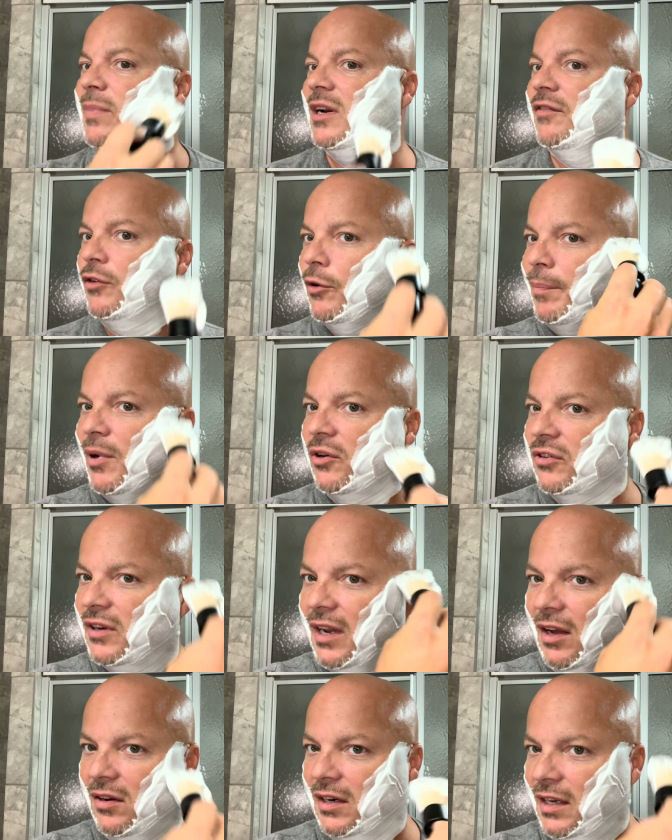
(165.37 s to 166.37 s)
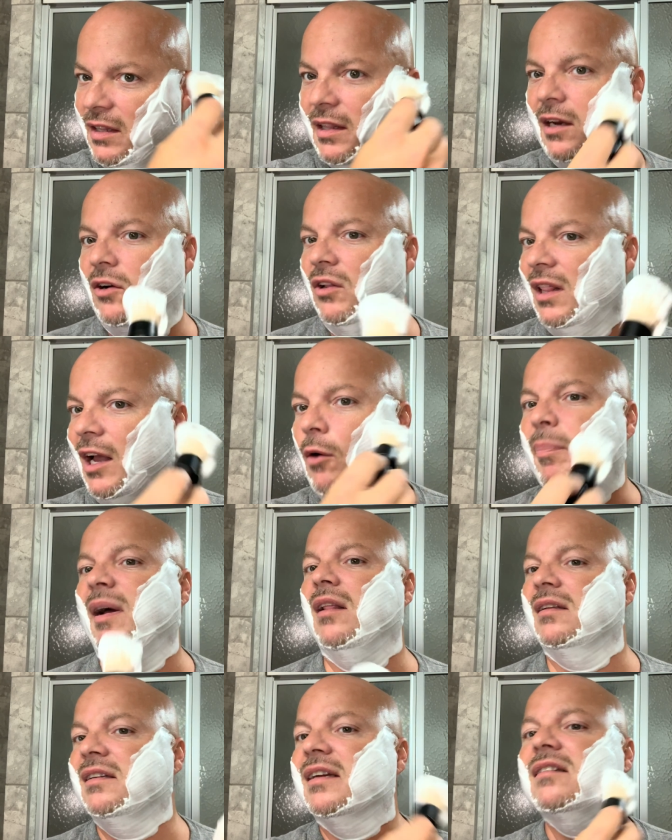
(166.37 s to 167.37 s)
bit of your personality. They don't allow
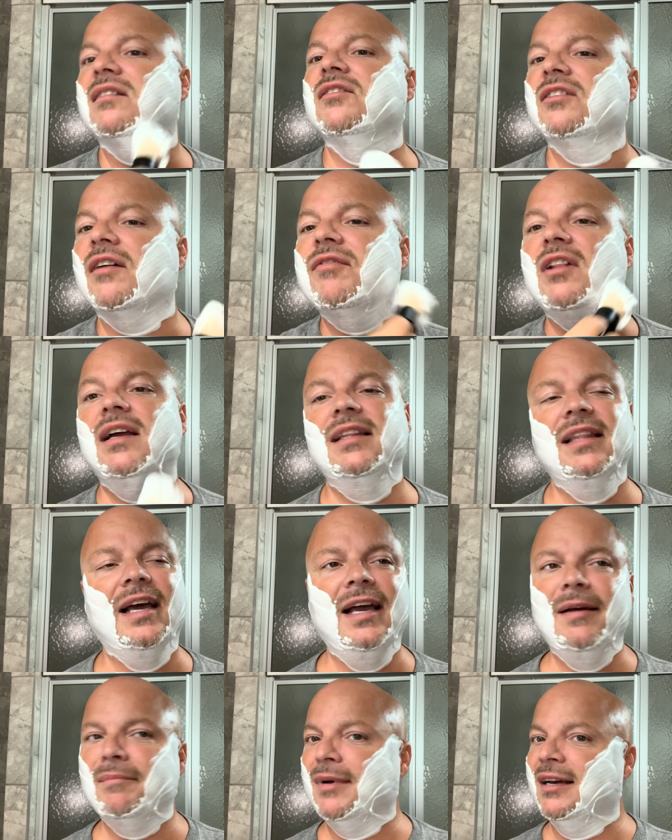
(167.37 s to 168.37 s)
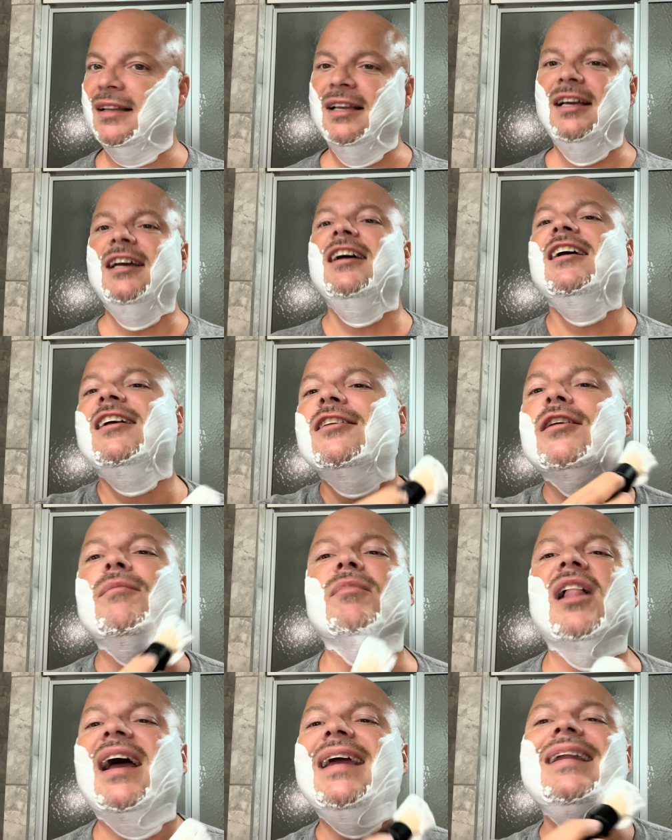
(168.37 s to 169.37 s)
politics and stuff like that, but some
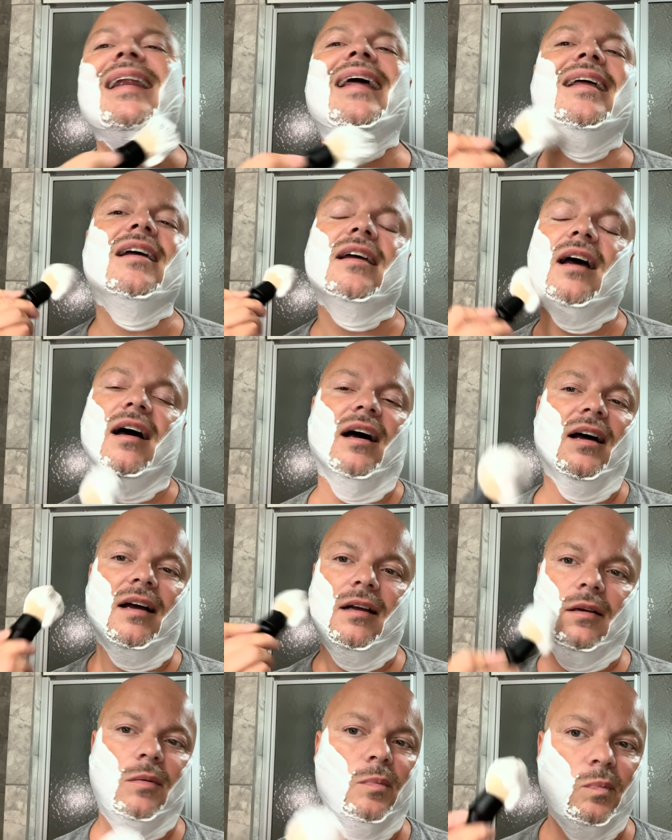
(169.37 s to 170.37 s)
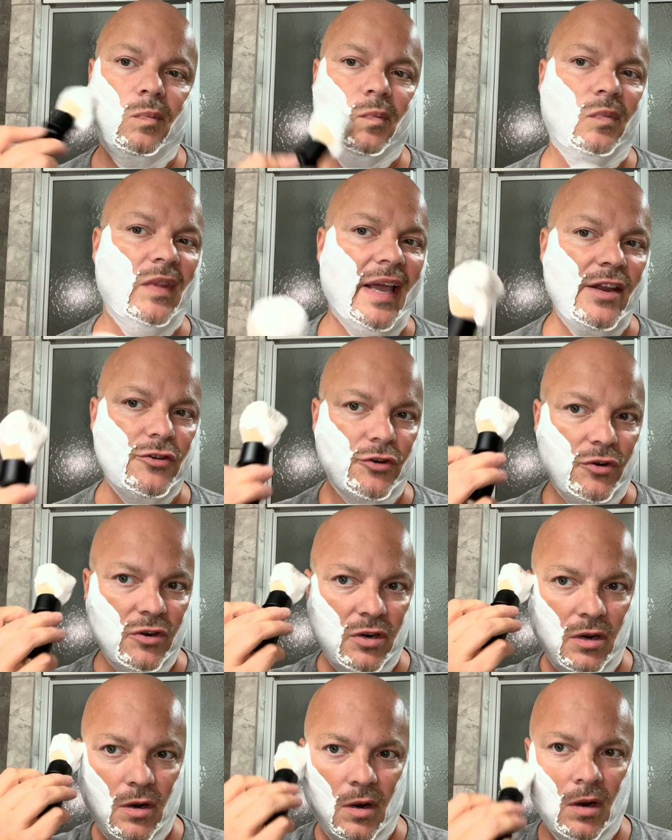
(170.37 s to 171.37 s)
light-natured
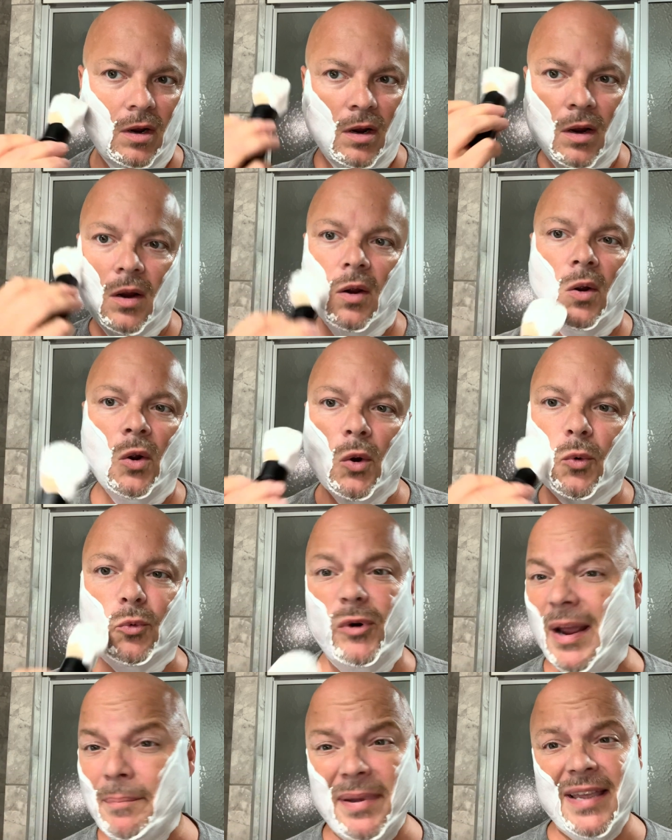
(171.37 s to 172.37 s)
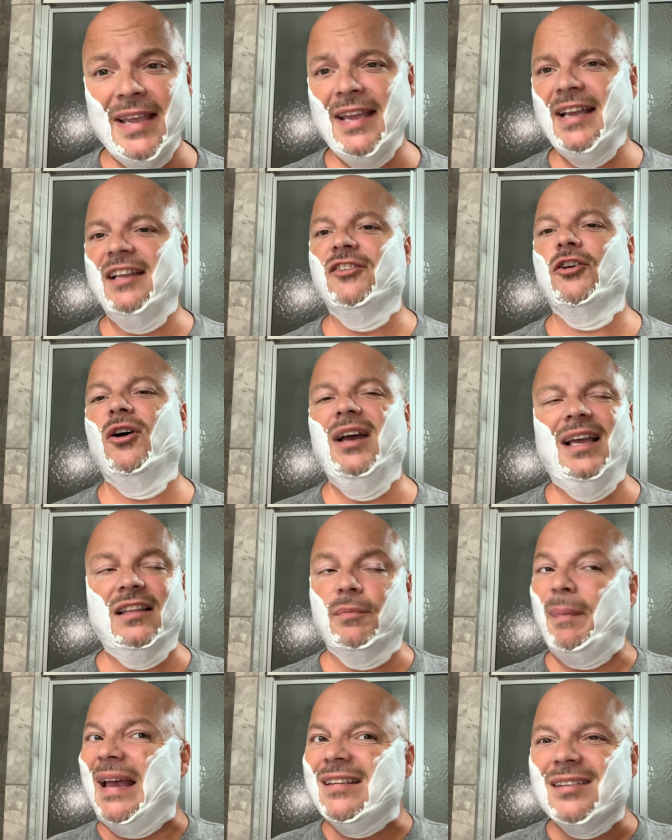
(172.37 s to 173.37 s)
uh, ribbing and so on. It's
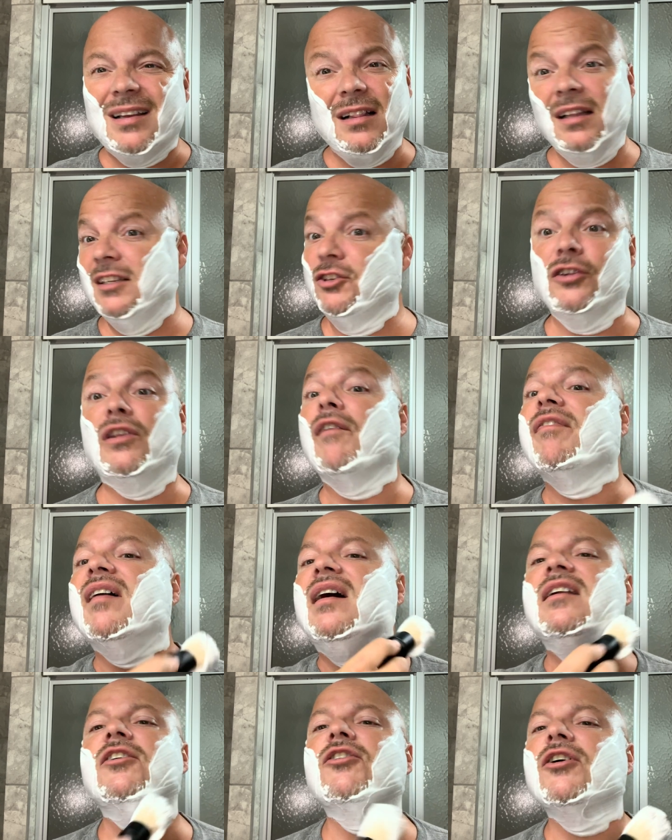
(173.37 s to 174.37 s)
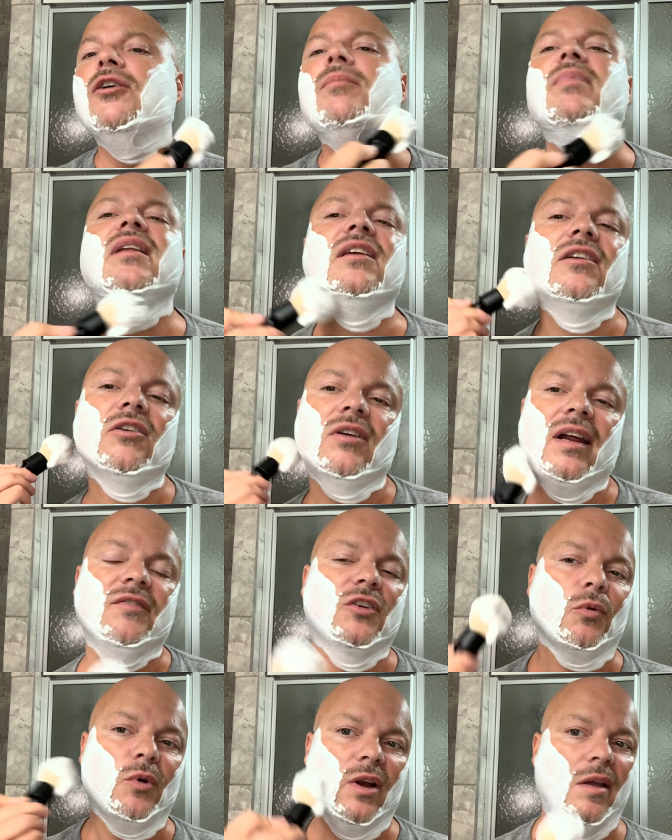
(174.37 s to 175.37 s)
basically just a fun group, and you don't have
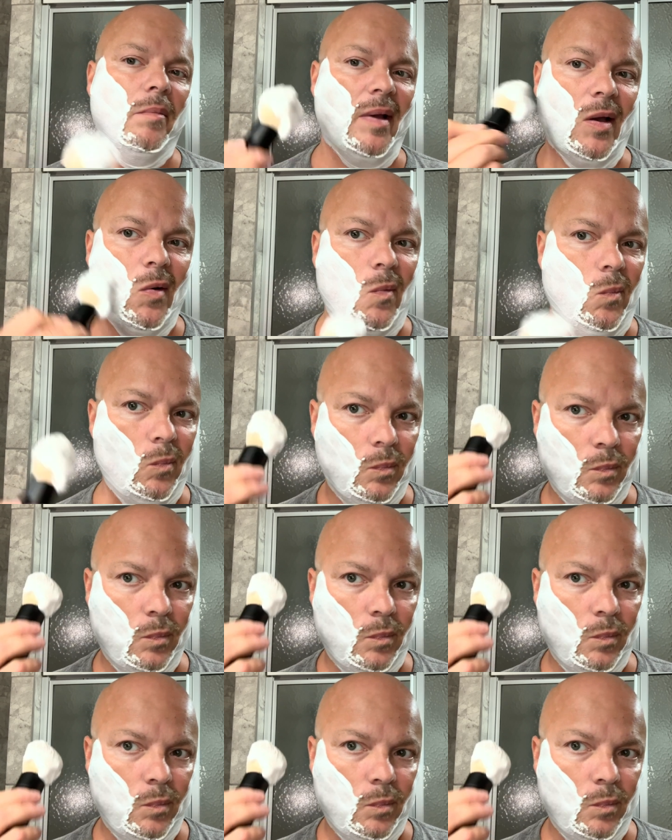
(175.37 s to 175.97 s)
to worry about